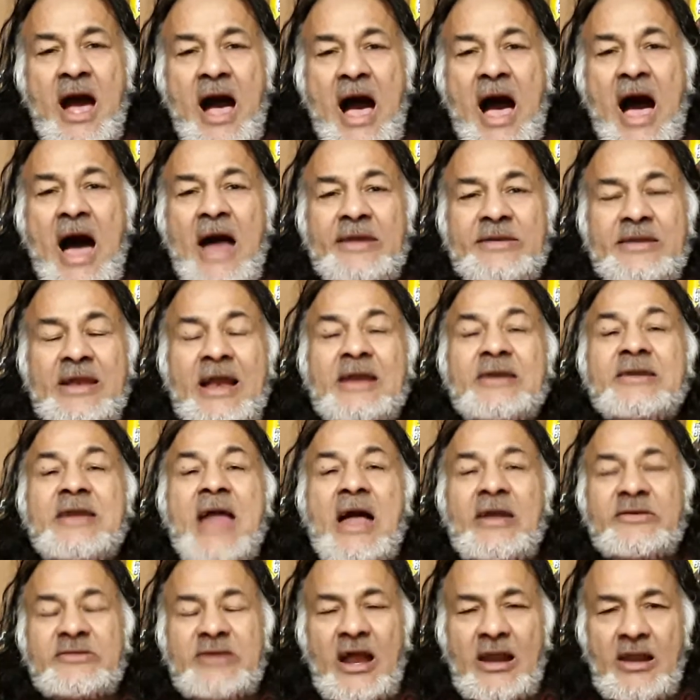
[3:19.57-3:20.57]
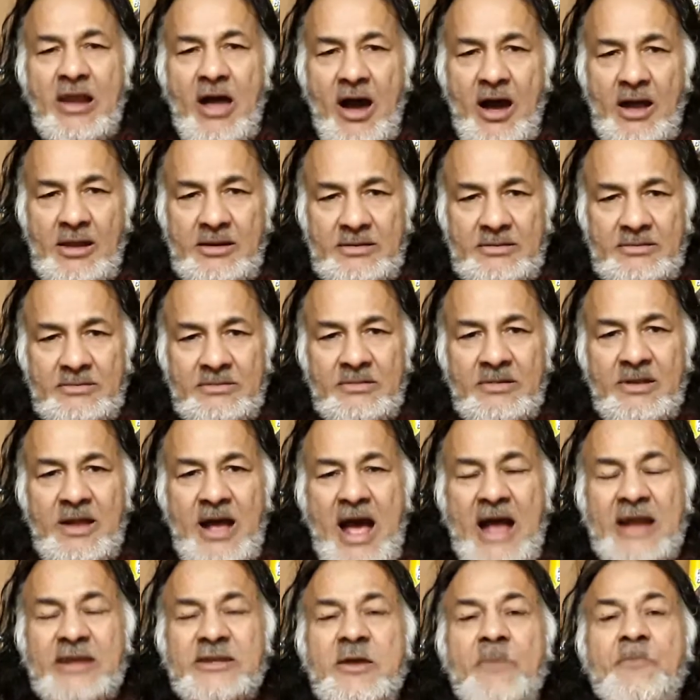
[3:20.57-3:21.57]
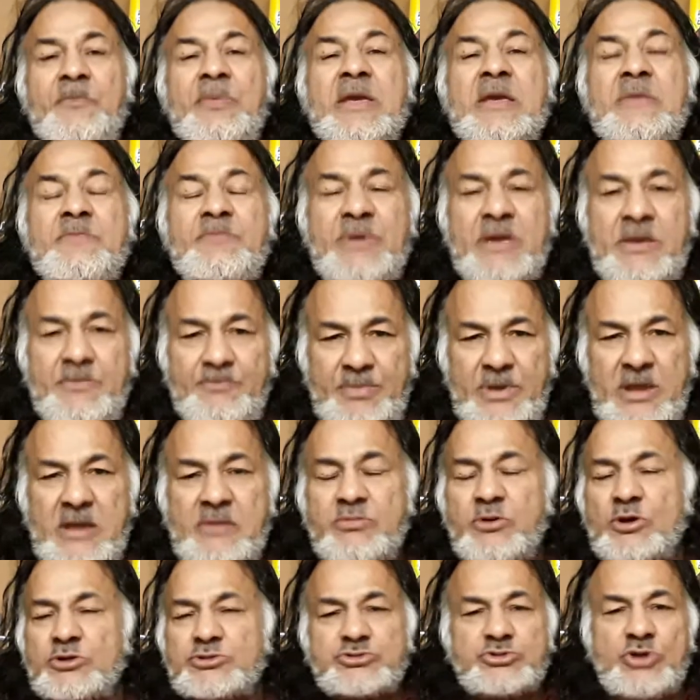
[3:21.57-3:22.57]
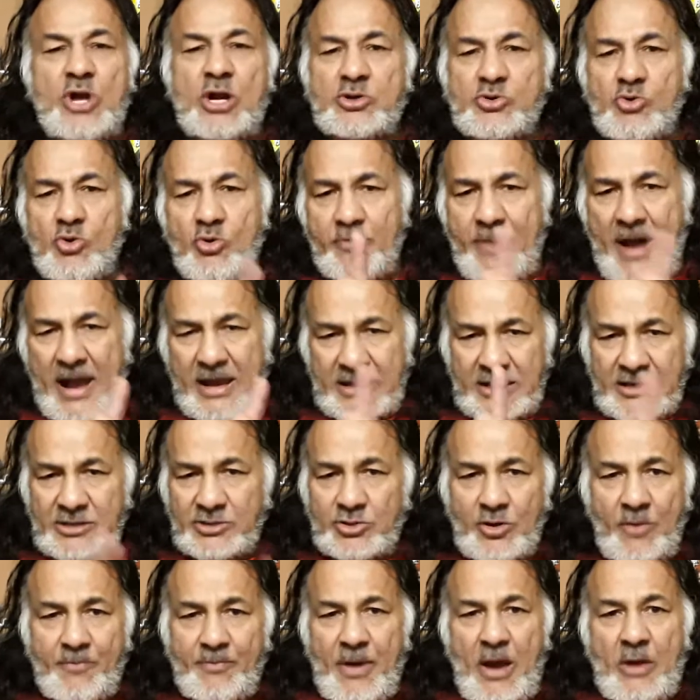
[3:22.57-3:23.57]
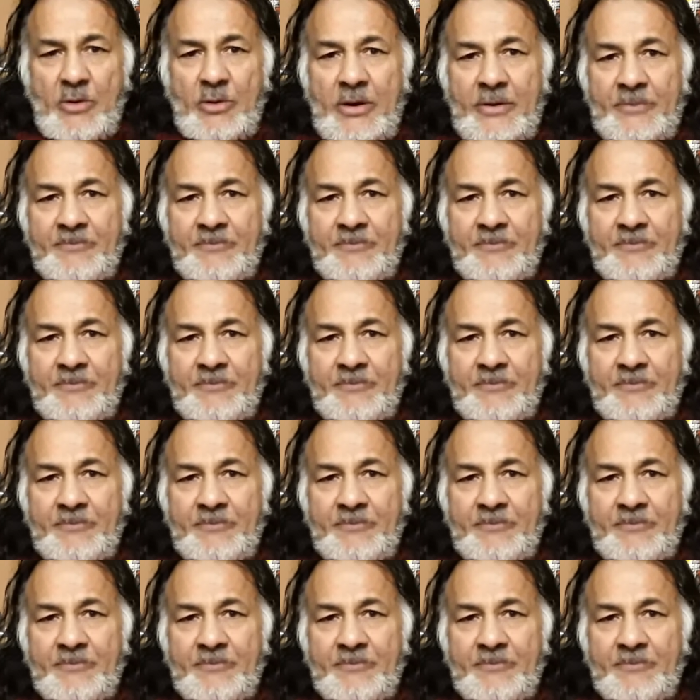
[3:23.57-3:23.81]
Anil Nandalal and the PPP must not go back into power.